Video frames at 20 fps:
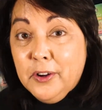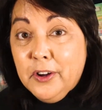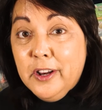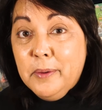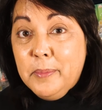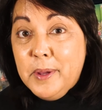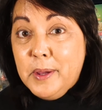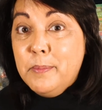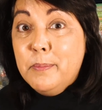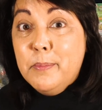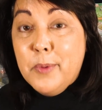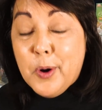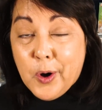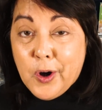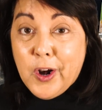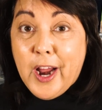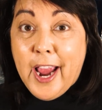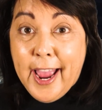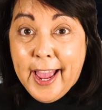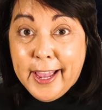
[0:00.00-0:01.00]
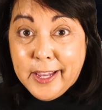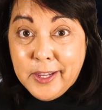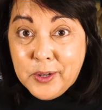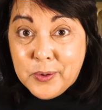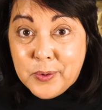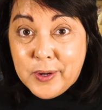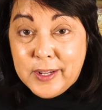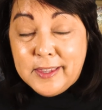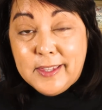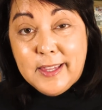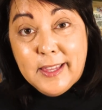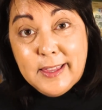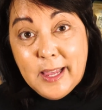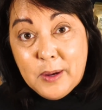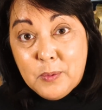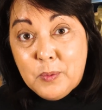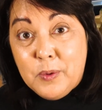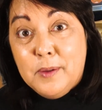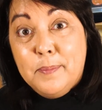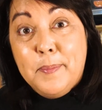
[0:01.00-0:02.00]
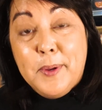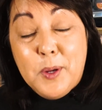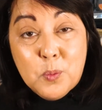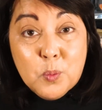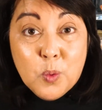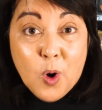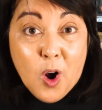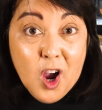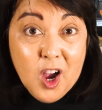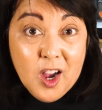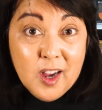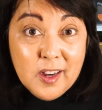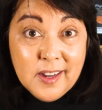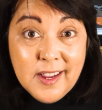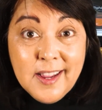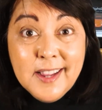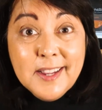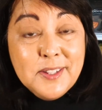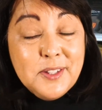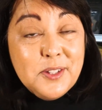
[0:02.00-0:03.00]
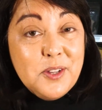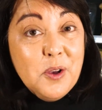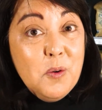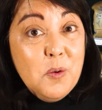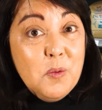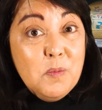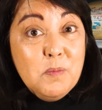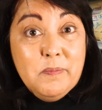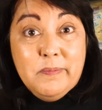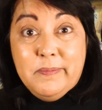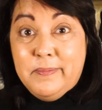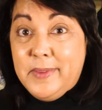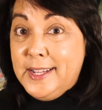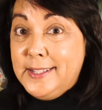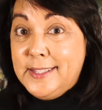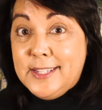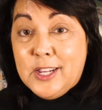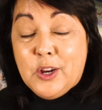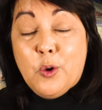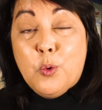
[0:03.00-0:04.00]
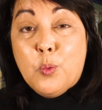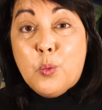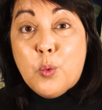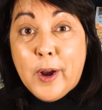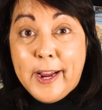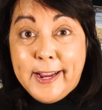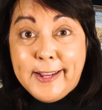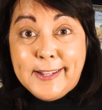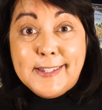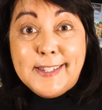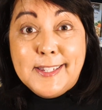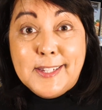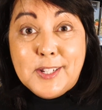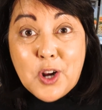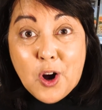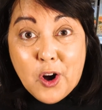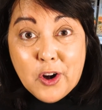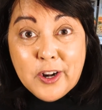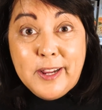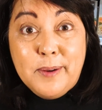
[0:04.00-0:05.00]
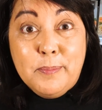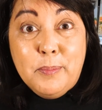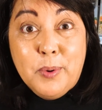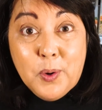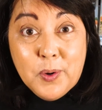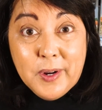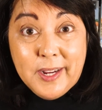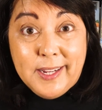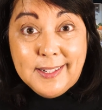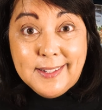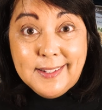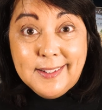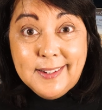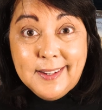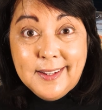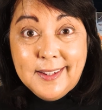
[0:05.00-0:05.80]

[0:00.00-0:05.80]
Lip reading: going to be more accurate than they will be wrong. So it's a great starting point.